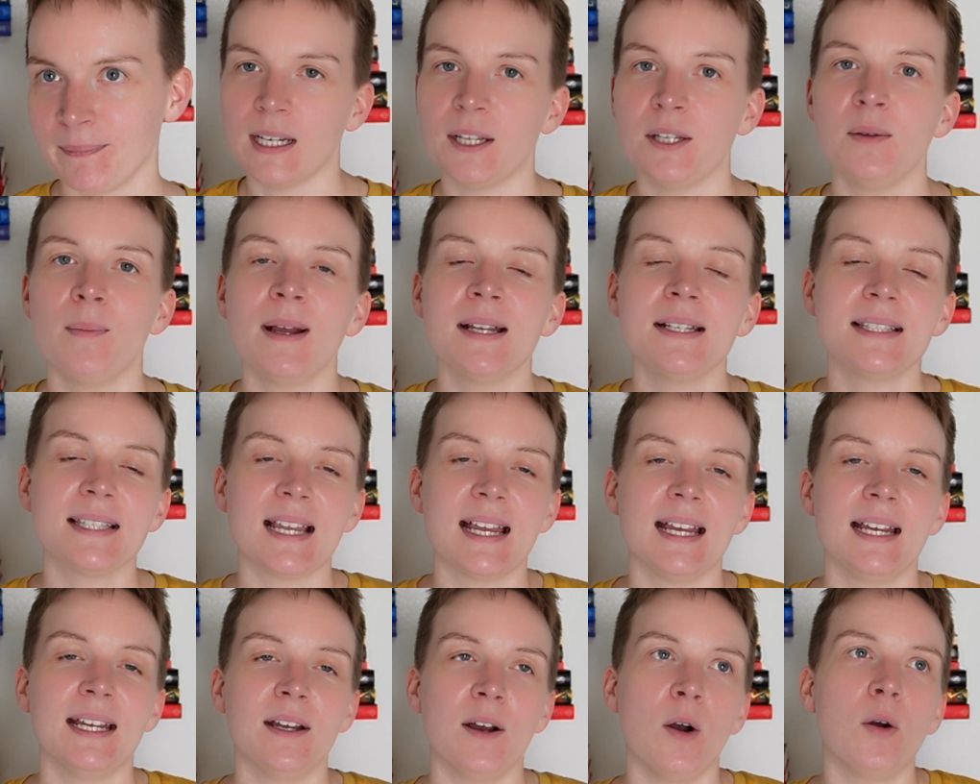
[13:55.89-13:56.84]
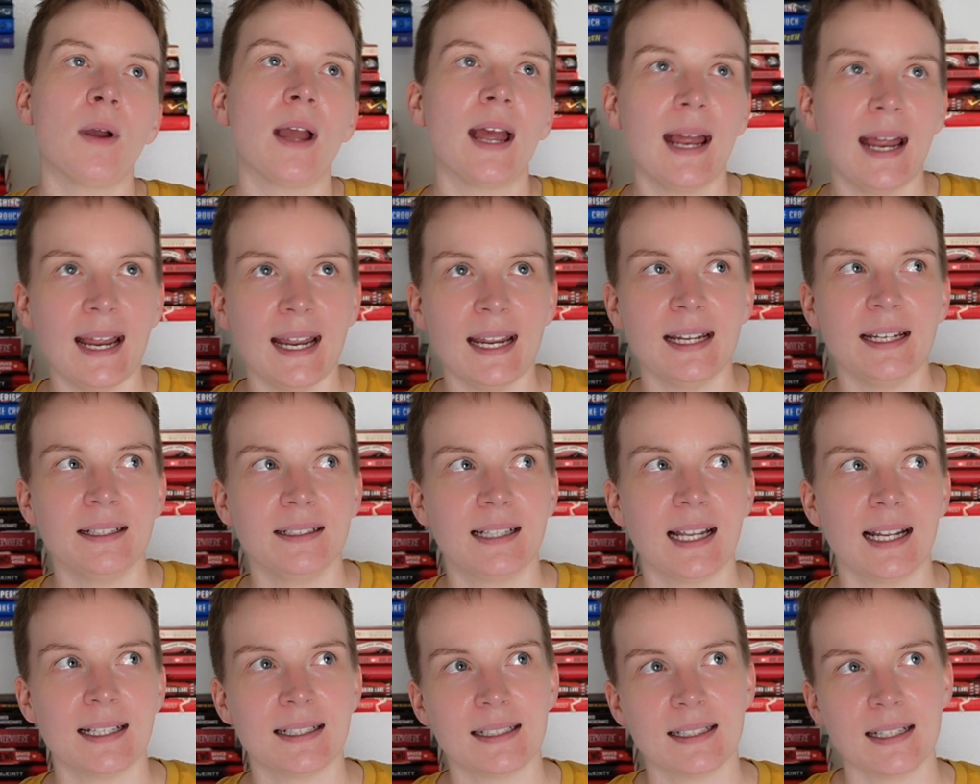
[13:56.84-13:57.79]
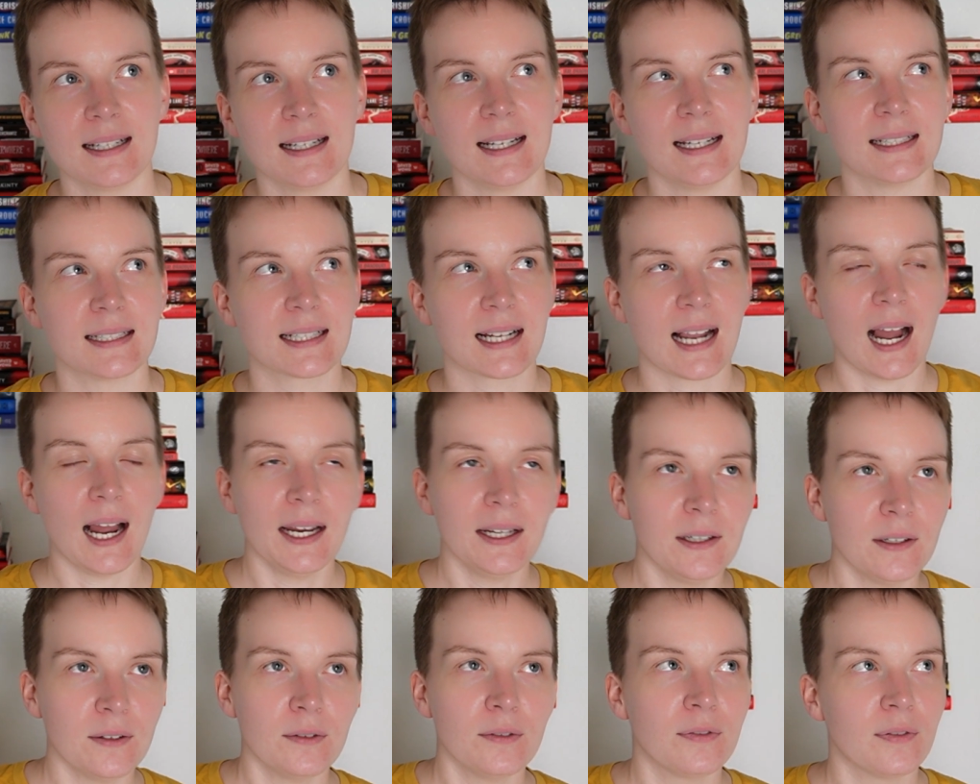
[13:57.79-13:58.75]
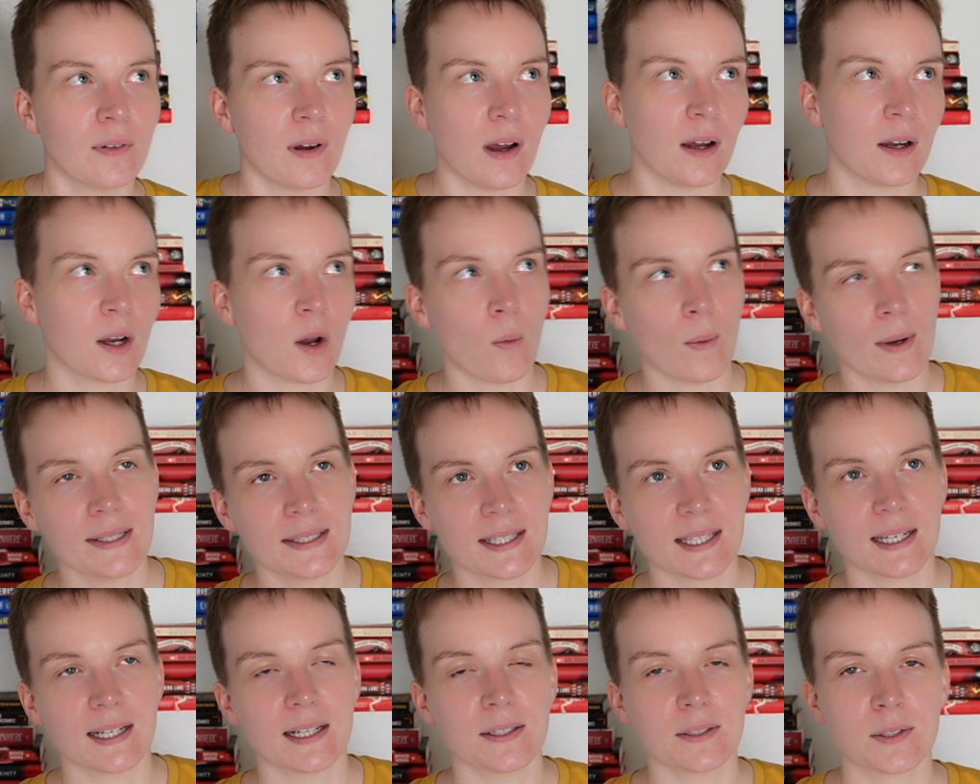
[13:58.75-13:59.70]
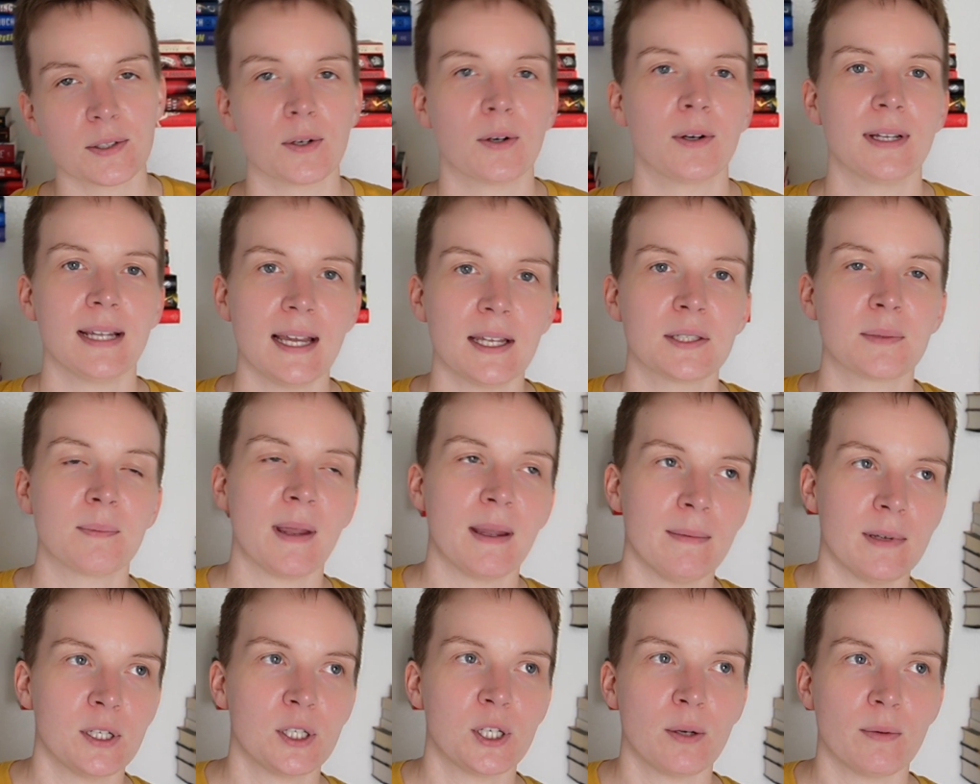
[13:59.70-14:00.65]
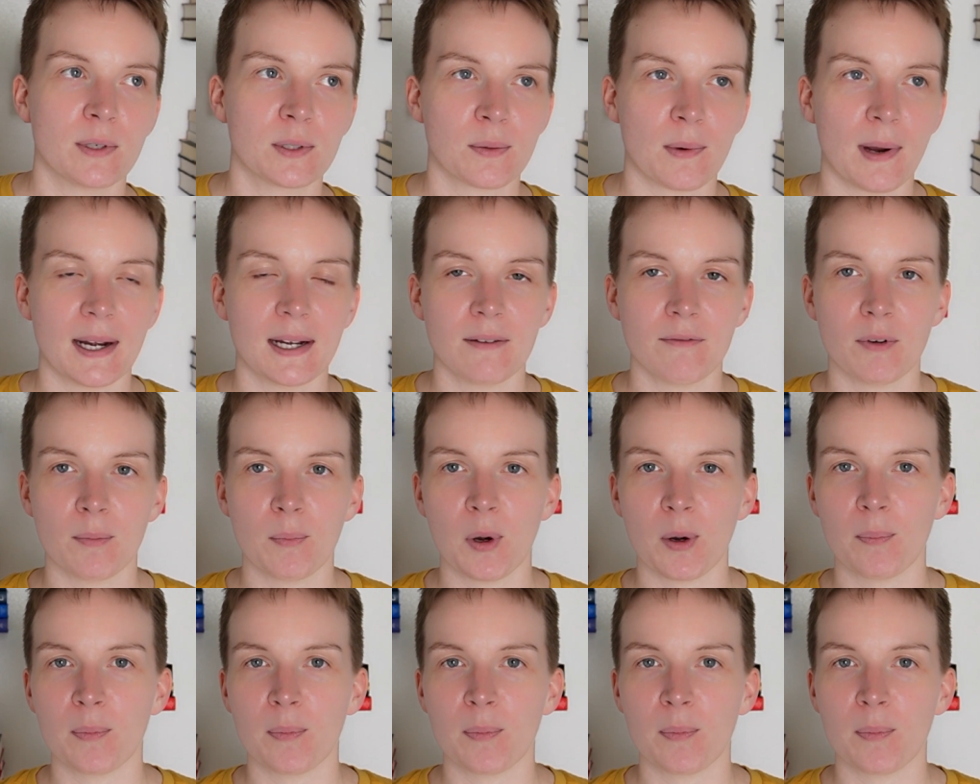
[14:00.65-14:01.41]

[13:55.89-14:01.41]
Now you might say, okay, that is kind of a coincidence, or yes, maybe she was writing from her